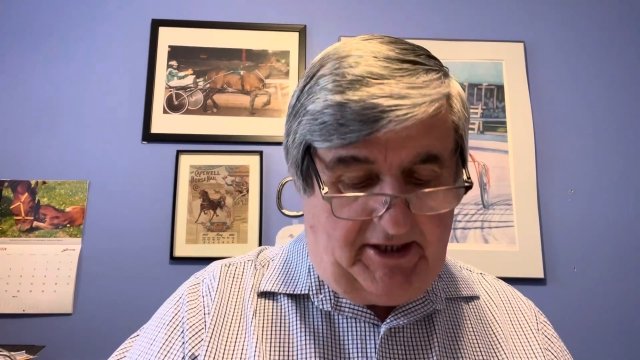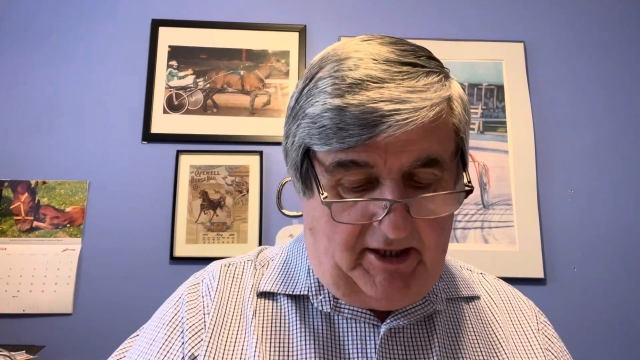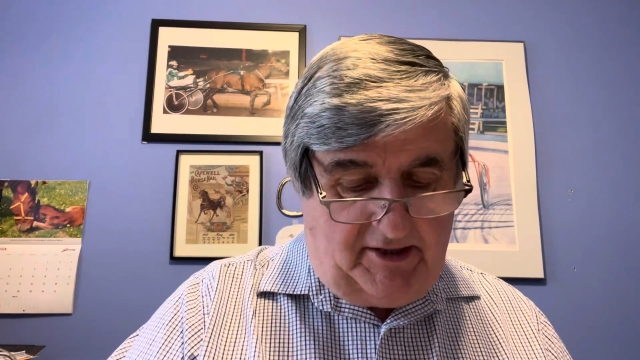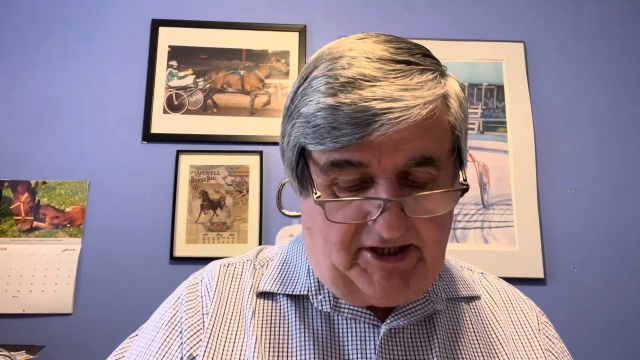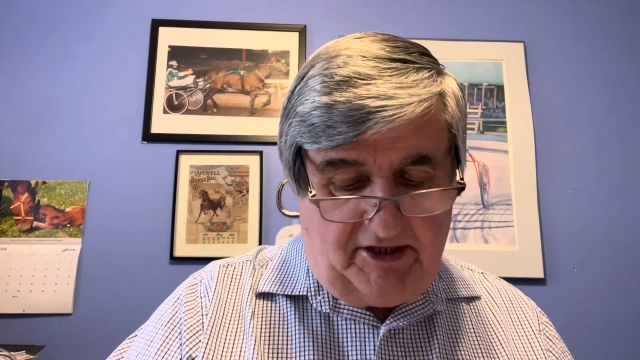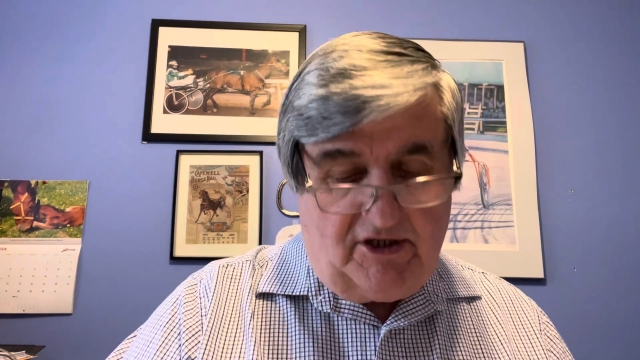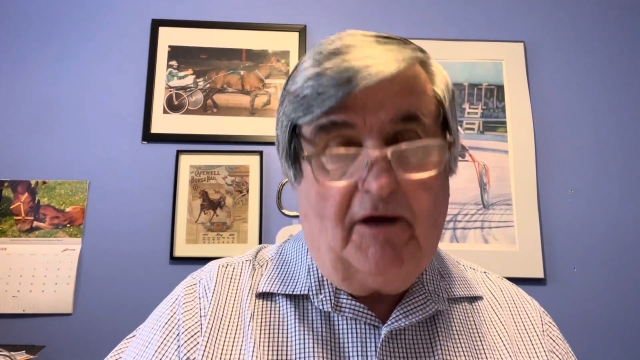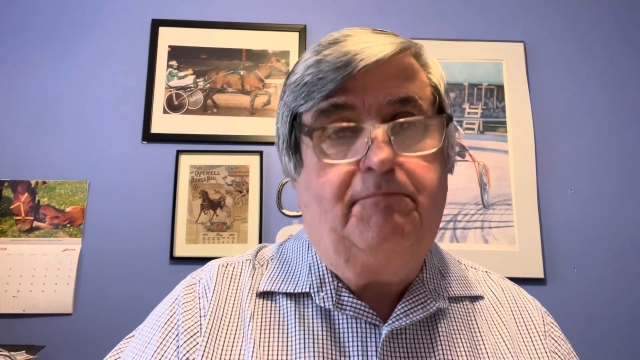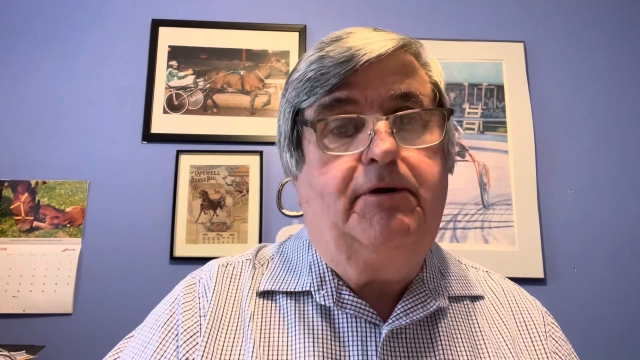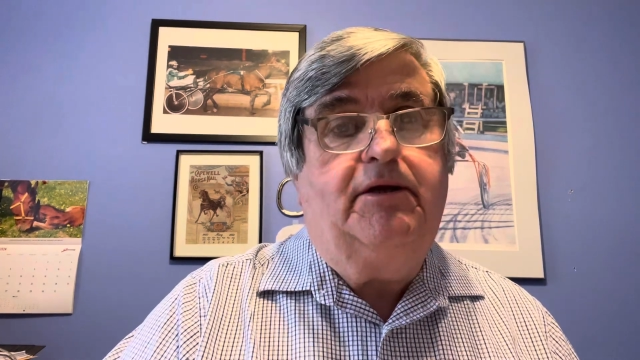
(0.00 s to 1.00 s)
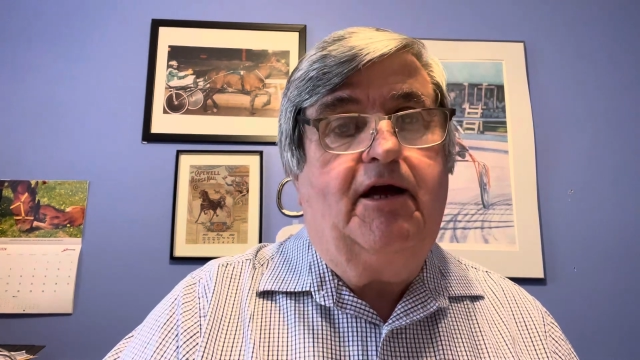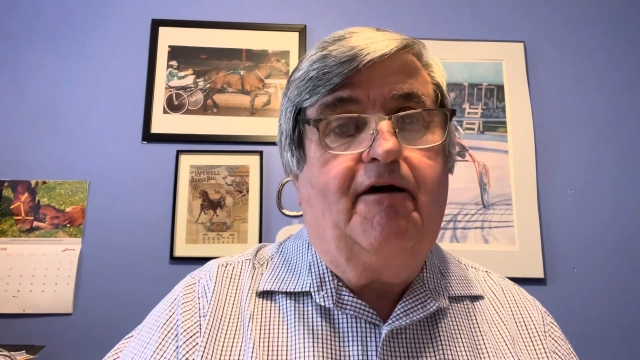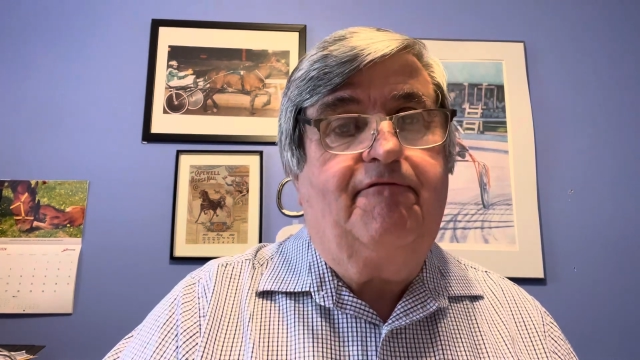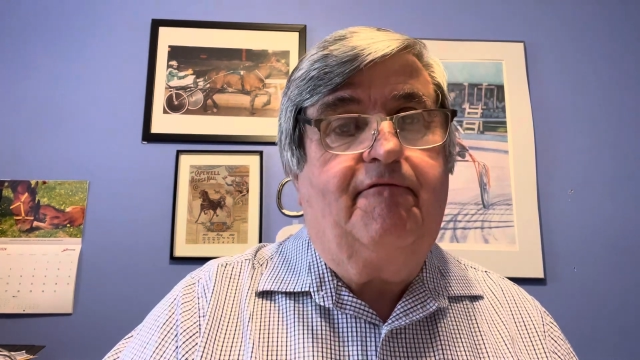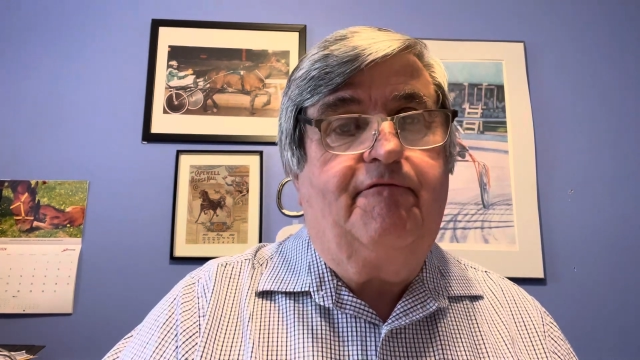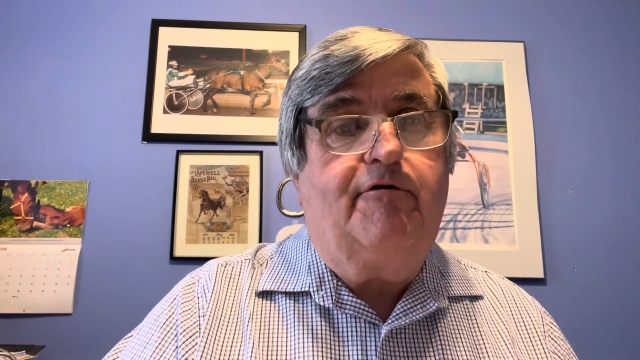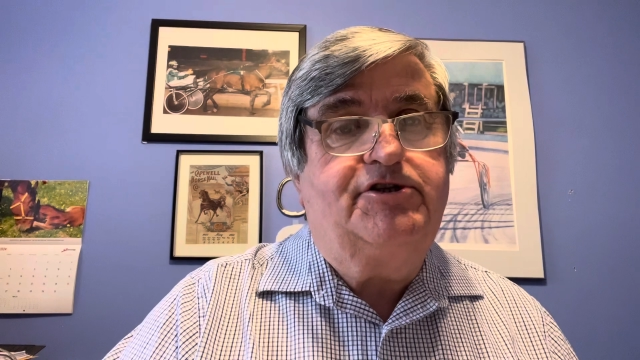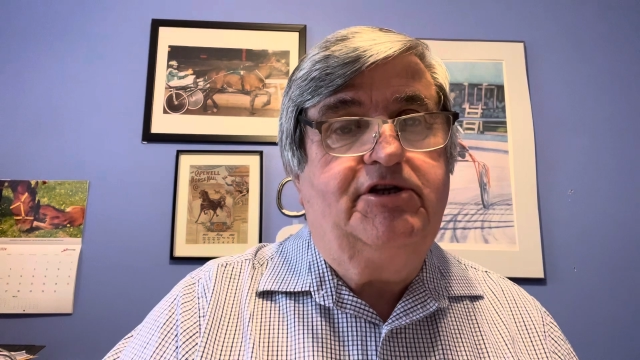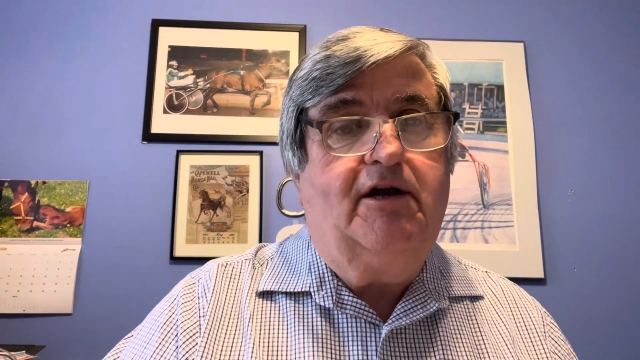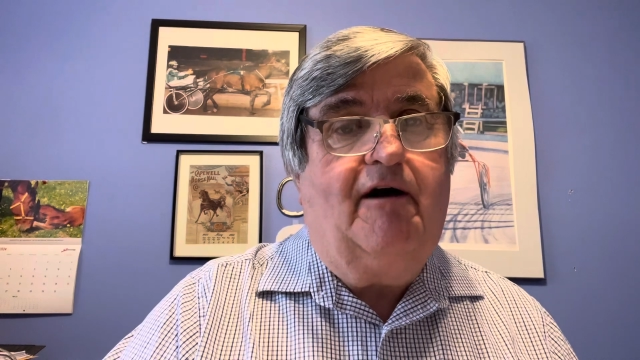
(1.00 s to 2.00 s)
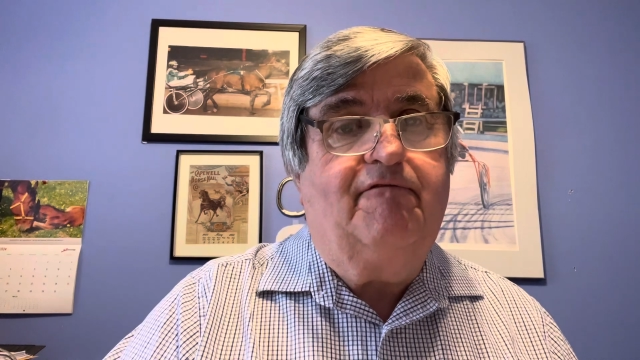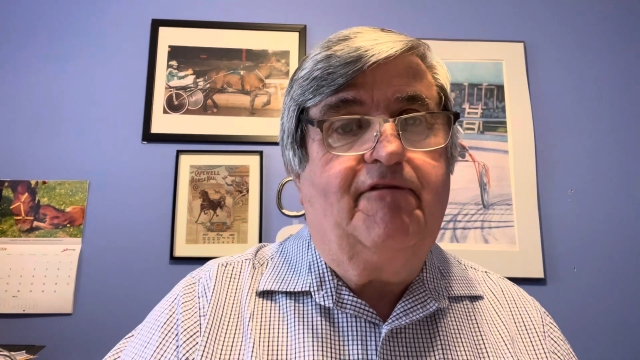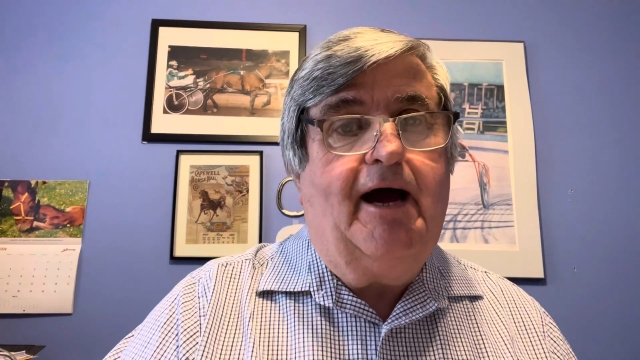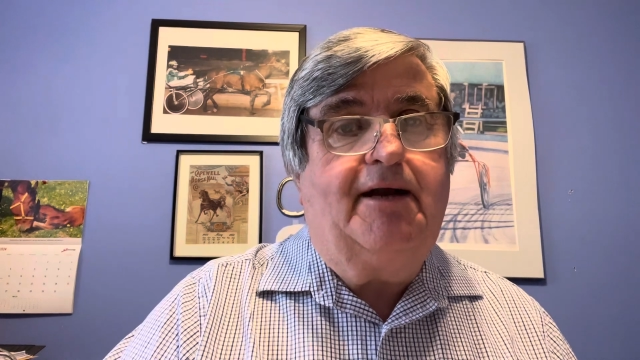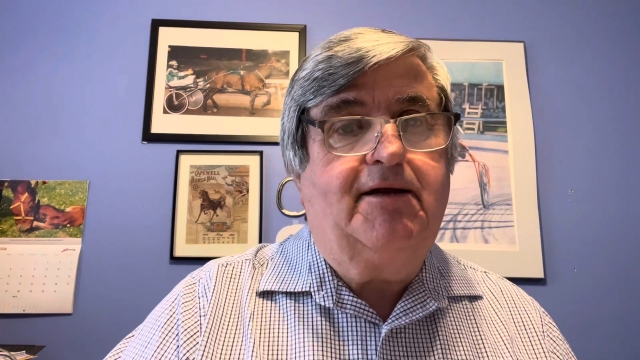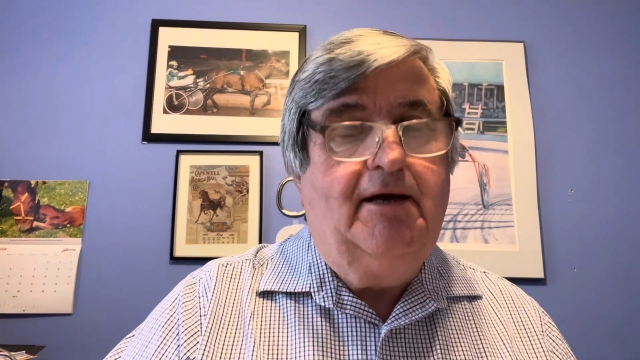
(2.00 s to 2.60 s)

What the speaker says: and I'll send you a PDF version of that.